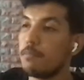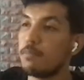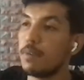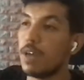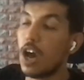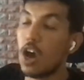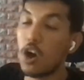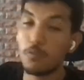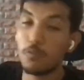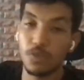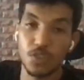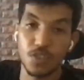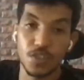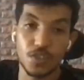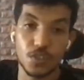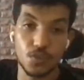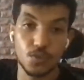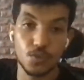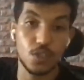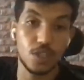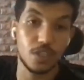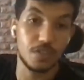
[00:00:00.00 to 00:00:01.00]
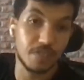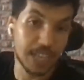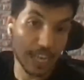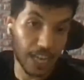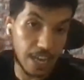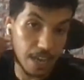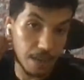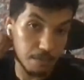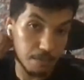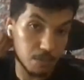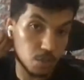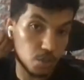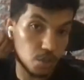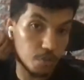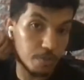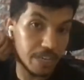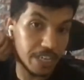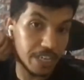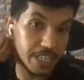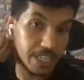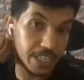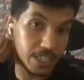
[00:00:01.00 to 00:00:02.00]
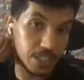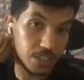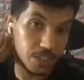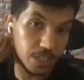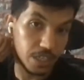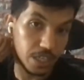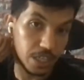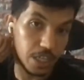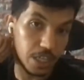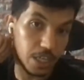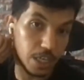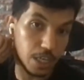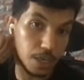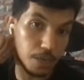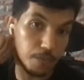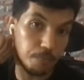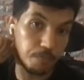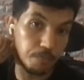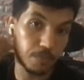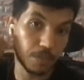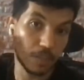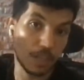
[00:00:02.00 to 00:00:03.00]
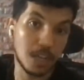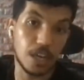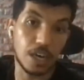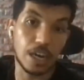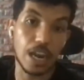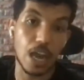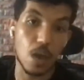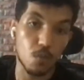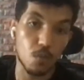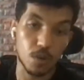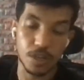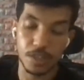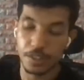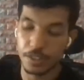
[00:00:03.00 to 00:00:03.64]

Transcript: options to JVM to make it lower